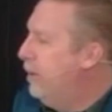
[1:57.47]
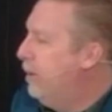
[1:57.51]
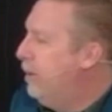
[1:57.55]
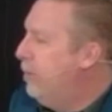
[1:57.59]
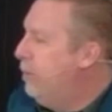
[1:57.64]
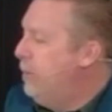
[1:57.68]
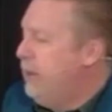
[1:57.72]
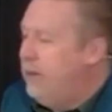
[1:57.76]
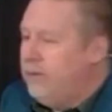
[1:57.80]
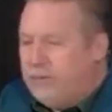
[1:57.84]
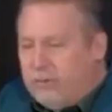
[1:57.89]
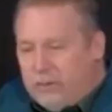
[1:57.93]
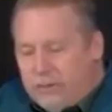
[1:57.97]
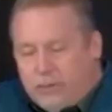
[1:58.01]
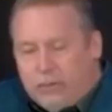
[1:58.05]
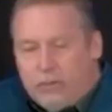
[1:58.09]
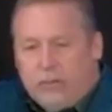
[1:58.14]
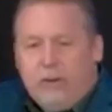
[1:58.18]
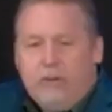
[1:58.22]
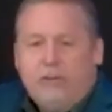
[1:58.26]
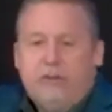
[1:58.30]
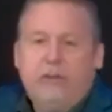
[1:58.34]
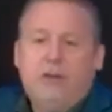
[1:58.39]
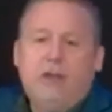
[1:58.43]
the message
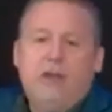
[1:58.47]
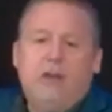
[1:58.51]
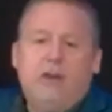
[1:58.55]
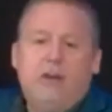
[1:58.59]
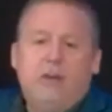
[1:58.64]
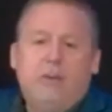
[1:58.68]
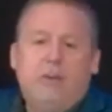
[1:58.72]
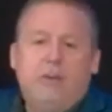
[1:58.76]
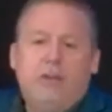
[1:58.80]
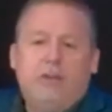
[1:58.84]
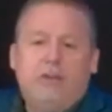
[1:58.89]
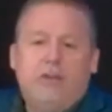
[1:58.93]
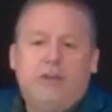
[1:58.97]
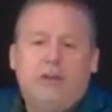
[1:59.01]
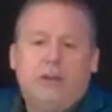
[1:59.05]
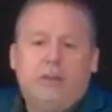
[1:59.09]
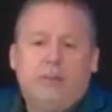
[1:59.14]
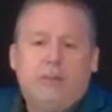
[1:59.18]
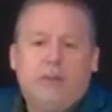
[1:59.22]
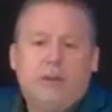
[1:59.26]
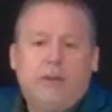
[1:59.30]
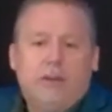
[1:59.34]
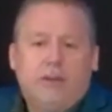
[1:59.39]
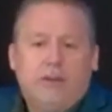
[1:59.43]
resonated with them
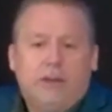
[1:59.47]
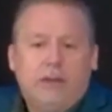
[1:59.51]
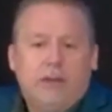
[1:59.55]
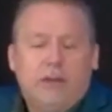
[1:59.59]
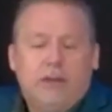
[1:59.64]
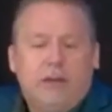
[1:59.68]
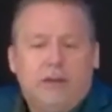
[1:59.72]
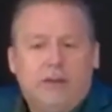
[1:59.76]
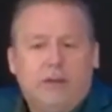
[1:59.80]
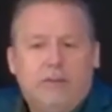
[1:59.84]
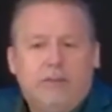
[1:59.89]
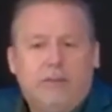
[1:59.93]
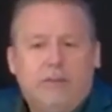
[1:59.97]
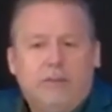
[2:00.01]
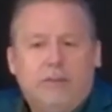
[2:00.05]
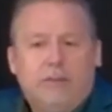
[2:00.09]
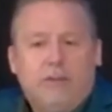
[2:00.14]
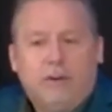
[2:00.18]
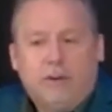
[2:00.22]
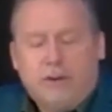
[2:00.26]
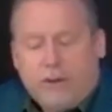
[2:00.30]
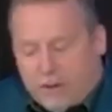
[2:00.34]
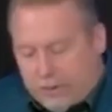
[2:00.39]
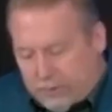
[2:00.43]
and they gave
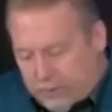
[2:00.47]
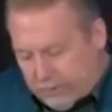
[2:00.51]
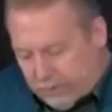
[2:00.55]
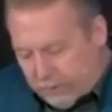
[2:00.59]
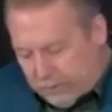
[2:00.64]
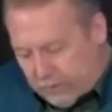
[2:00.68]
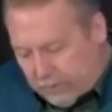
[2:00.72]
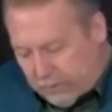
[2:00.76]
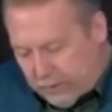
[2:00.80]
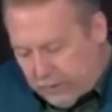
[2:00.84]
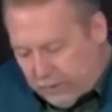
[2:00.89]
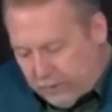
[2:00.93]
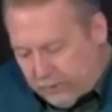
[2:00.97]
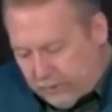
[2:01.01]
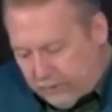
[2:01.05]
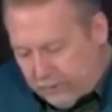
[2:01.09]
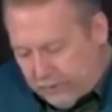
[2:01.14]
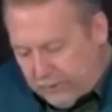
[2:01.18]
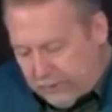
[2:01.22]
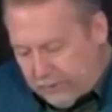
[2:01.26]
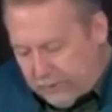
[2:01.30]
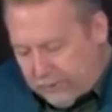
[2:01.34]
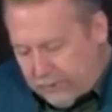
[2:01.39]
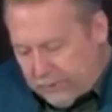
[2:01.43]
their heart to Christ.
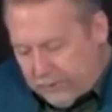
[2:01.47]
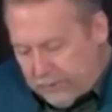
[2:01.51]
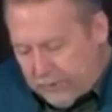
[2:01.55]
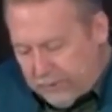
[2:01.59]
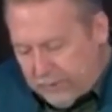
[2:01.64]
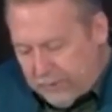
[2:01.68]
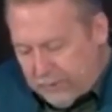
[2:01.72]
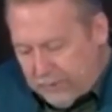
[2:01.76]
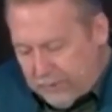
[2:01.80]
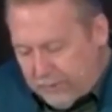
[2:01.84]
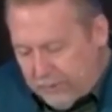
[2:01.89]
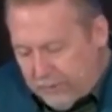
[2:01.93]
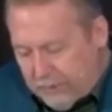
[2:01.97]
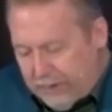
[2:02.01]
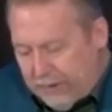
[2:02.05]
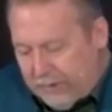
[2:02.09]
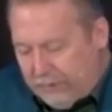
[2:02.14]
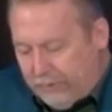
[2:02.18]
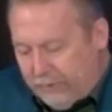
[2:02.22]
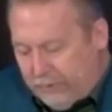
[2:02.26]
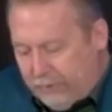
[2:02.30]
That's